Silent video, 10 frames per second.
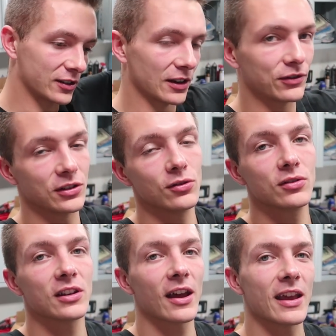of stuff to do
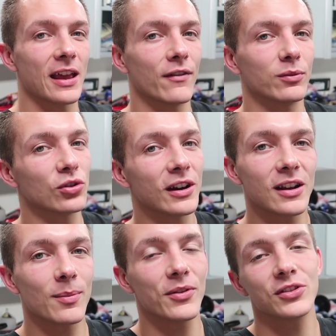tonight, and if I'm trying to
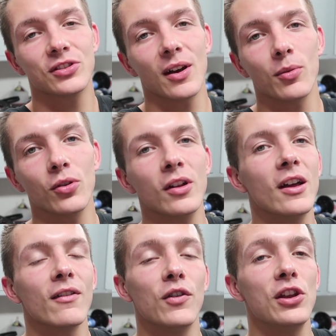get up on this double
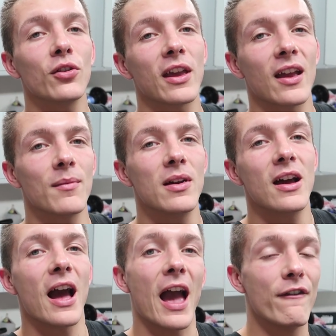video game,
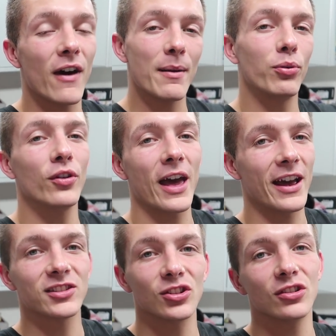if I pull that
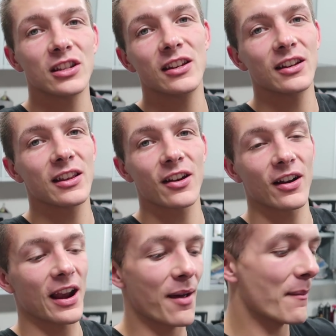S13 in here
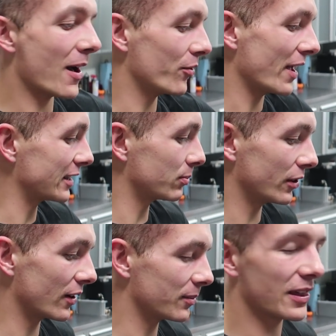and I mount that
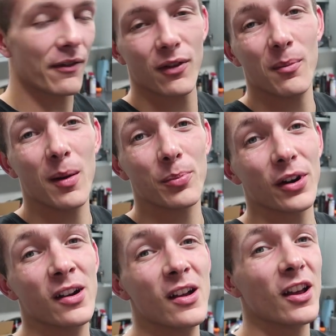splitter up to that front
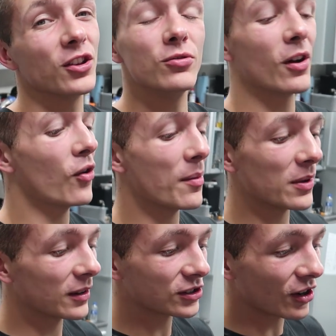bumper, you know I'm
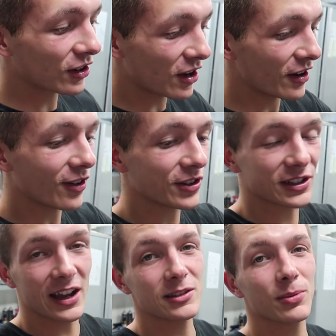gonna start cutting all the
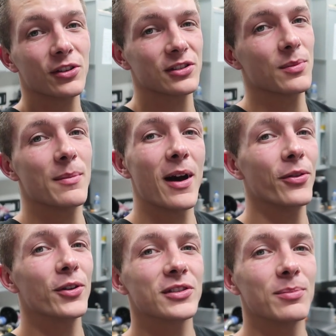side splitters. I'm gonna
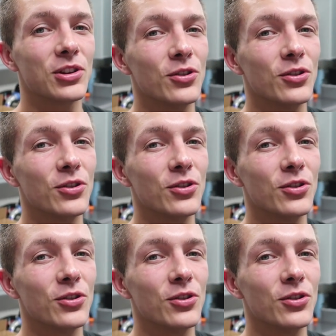mount those up